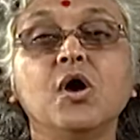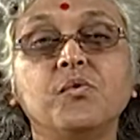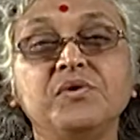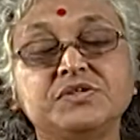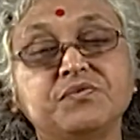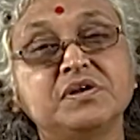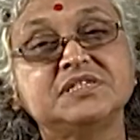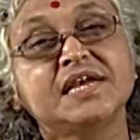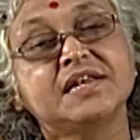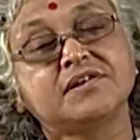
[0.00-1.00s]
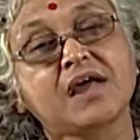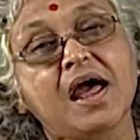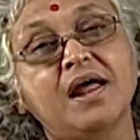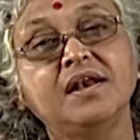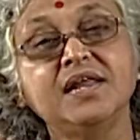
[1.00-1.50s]
which was
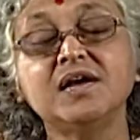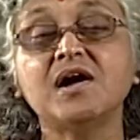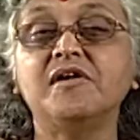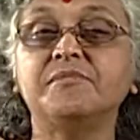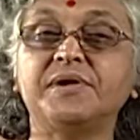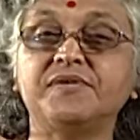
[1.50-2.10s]
entirely government